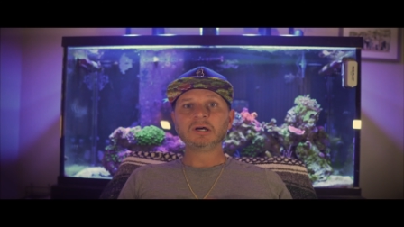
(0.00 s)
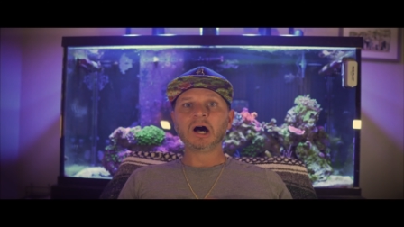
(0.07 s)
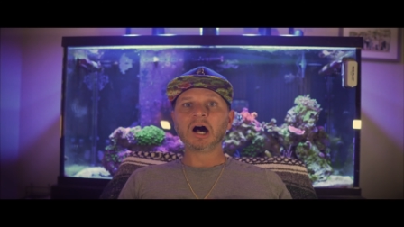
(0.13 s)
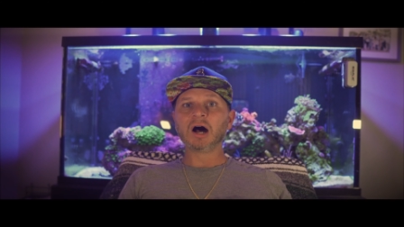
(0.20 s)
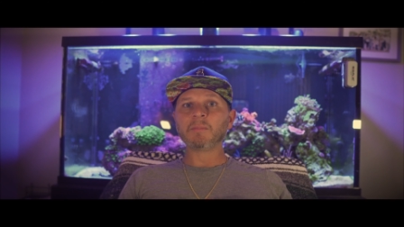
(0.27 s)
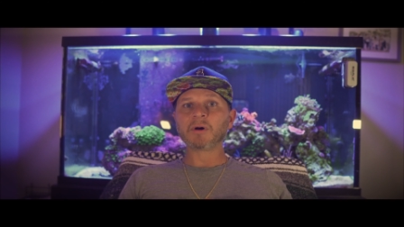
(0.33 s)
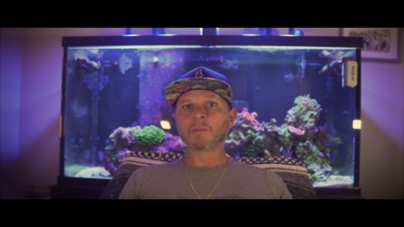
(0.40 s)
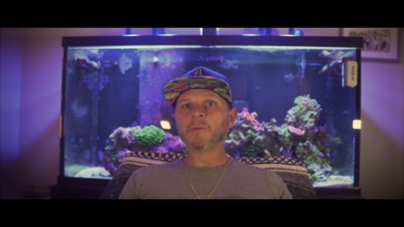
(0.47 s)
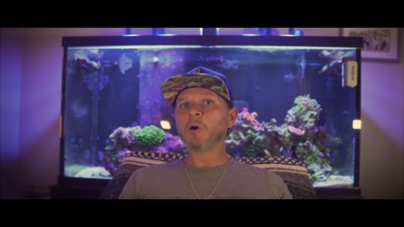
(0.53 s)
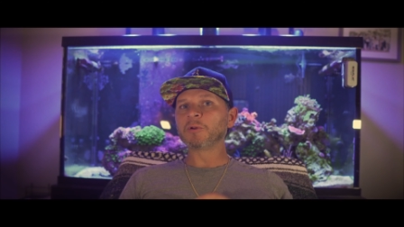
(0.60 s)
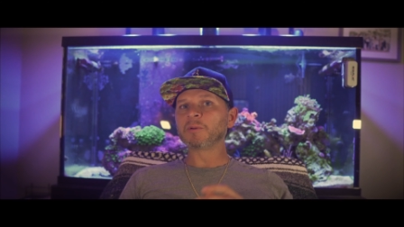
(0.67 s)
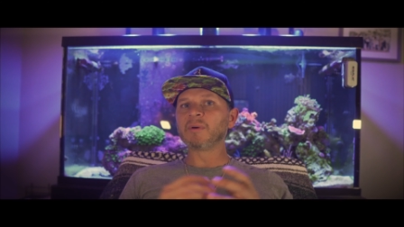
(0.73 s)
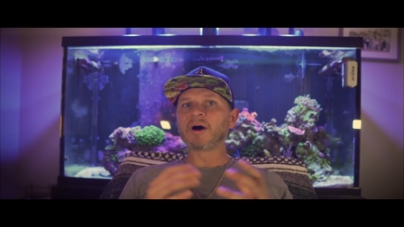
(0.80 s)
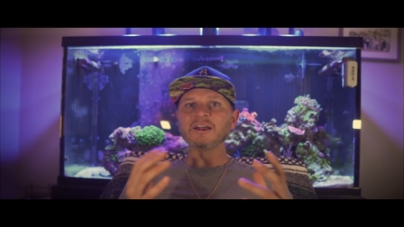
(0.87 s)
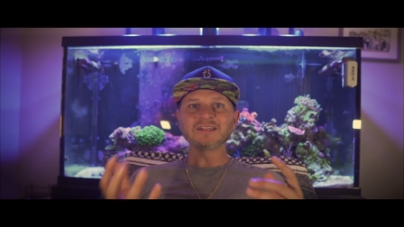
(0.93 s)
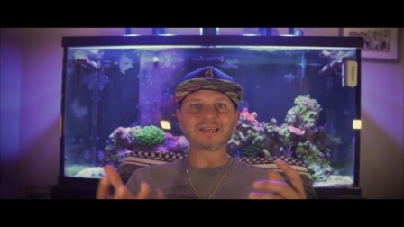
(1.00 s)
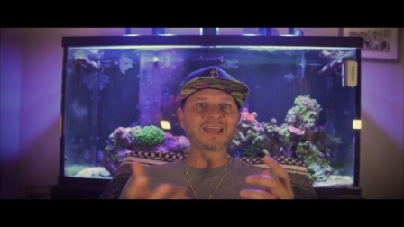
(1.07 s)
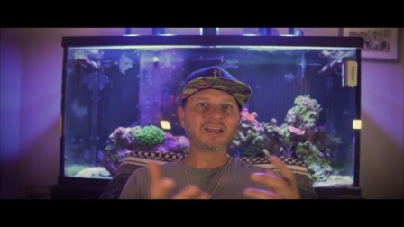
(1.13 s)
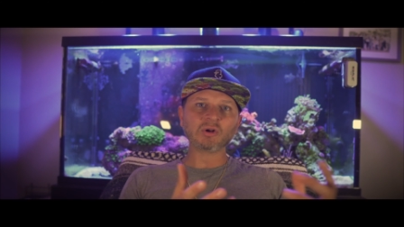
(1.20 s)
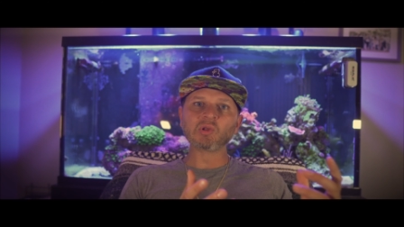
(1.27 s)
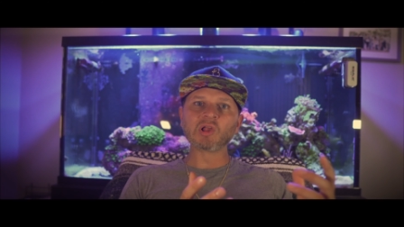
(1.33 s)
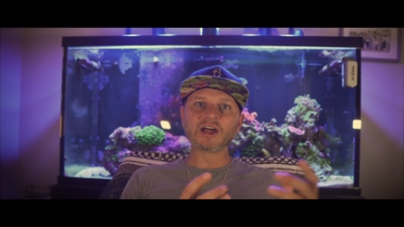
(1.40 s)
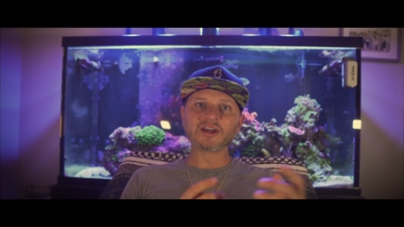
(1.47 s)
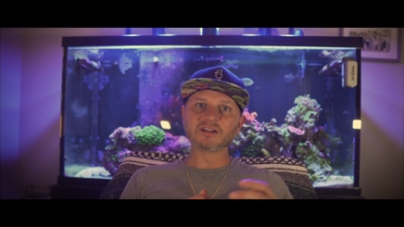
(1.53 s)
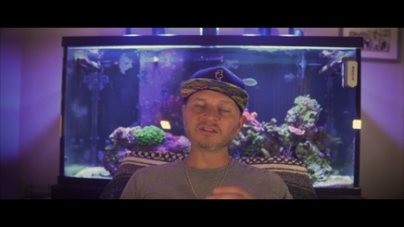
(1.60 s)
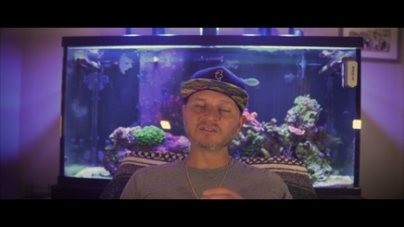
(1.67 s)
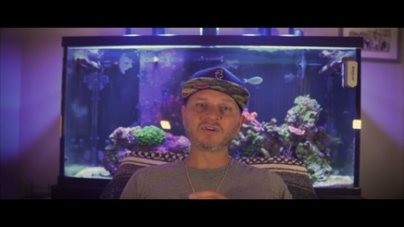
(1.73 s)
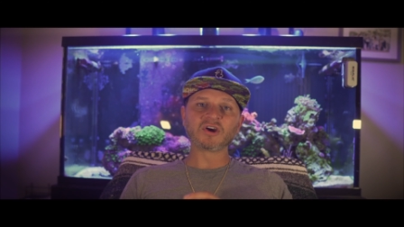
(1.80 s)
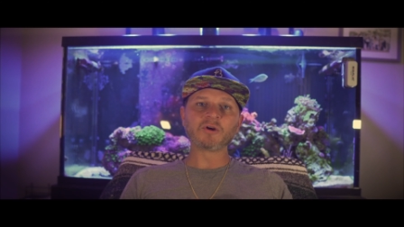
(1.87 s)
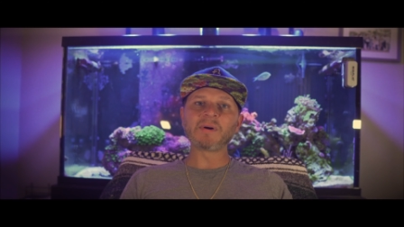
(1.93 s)
Uh, but I'm hoping my Chaeto light
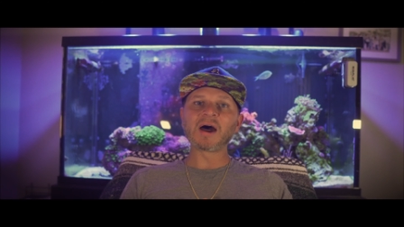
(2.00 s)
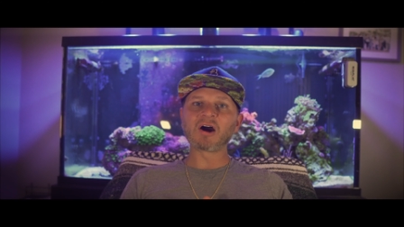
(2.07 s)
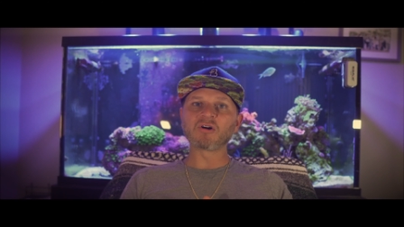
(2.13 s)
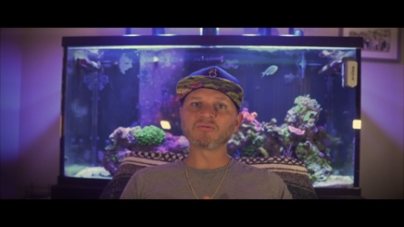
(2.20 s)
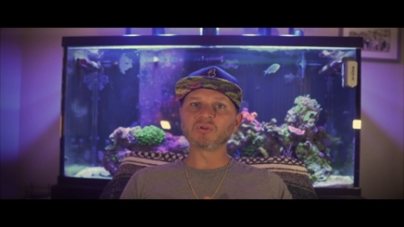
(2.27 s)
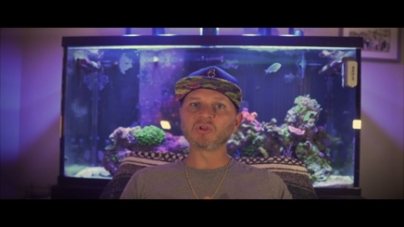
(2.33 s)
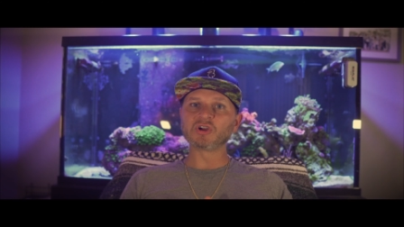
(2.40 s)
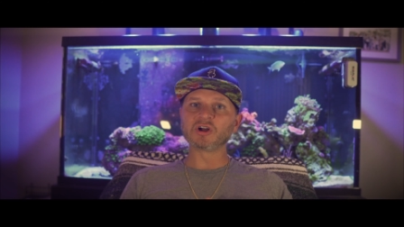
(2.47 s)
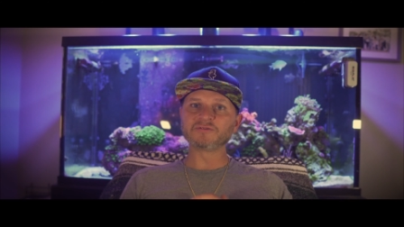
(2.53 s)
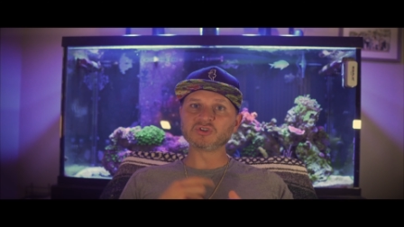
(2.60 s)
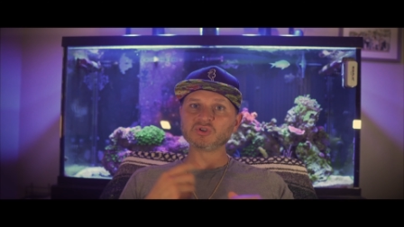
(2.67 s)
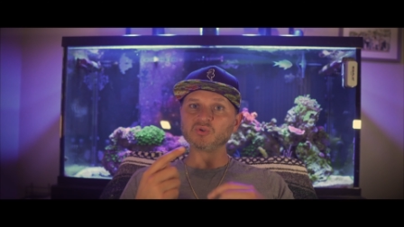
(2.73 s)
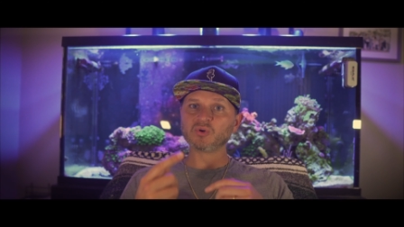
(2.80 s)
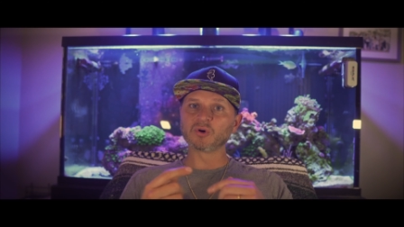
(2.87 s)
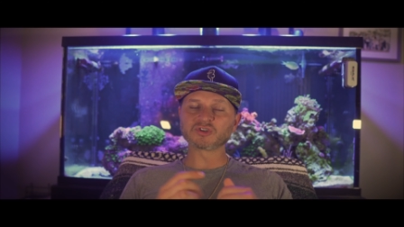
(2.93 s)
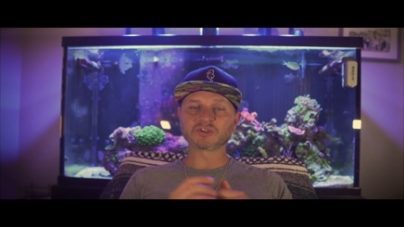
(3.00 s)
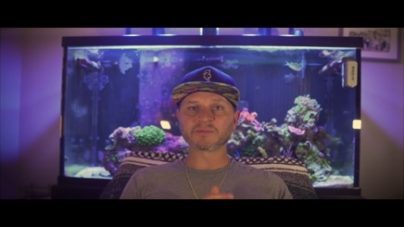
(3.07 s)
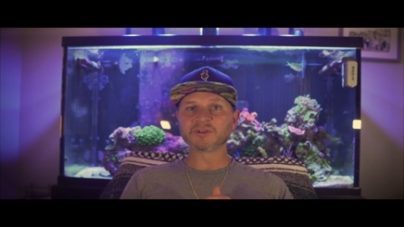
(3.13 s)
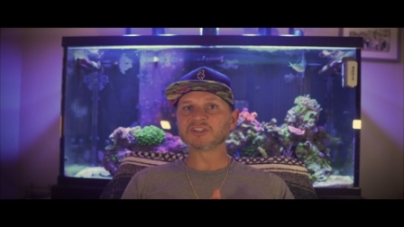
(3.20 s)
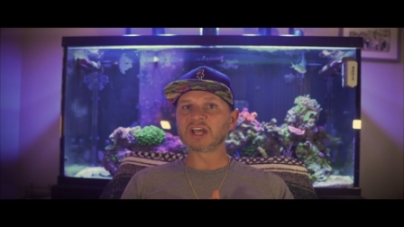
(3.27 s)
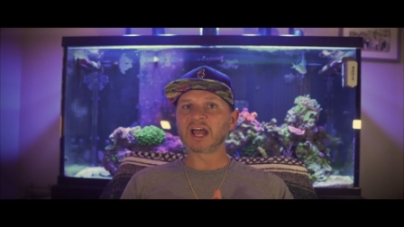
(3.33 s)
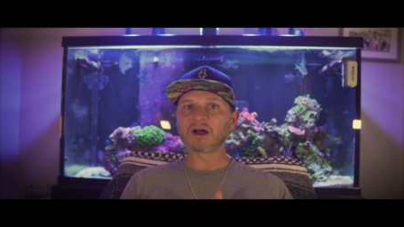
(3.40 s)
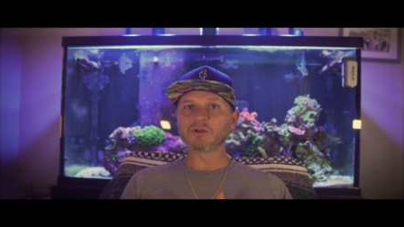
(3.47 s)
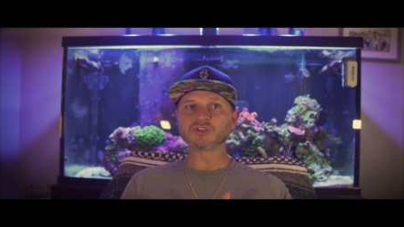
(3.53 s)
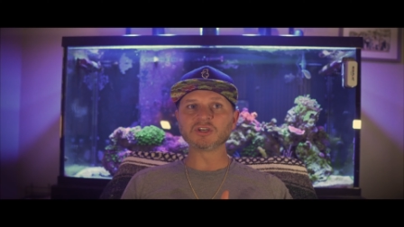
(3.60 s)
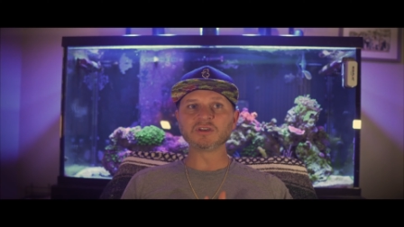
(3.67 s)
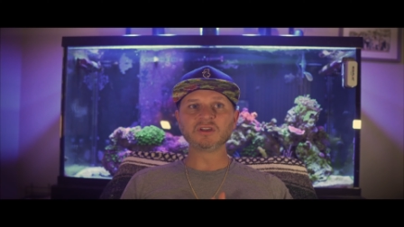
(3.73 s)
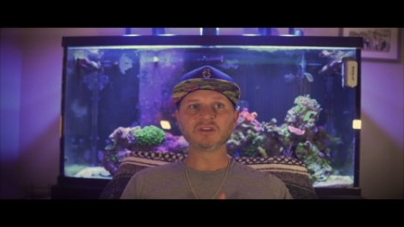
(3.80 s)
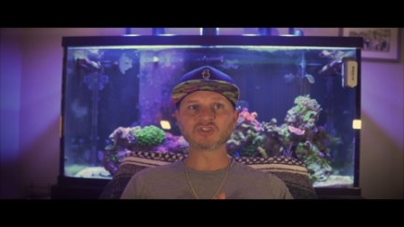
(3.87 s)
is very powerful enough to grow some of this algae.